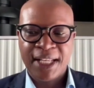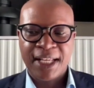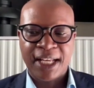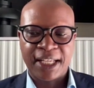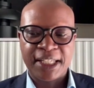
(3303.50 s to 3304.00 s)

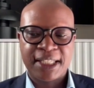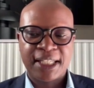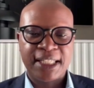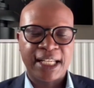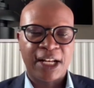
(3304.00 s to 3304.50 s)
I guess
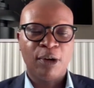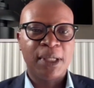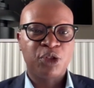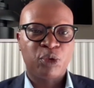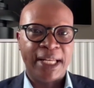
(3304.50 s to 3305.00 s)
it's a
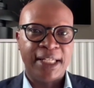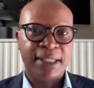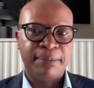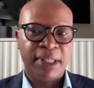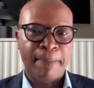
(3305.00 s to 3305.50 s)
global trend.
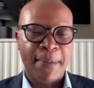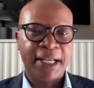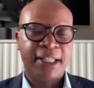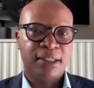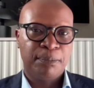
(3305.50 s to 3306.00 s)
The
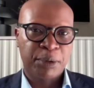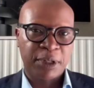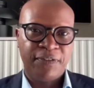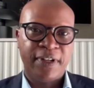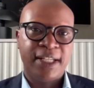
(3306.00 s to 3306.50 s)
market
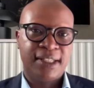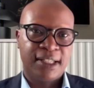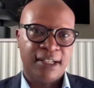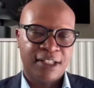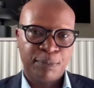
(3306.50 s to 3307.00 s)
prefers
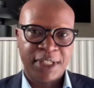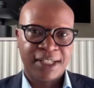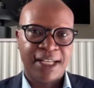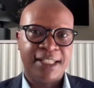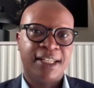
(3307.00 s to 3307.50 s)

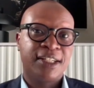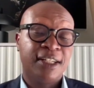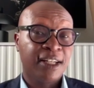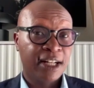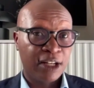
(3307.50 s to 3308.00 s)

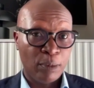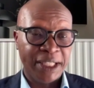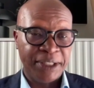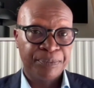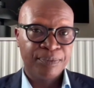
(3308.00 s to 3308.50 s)
specialization globally,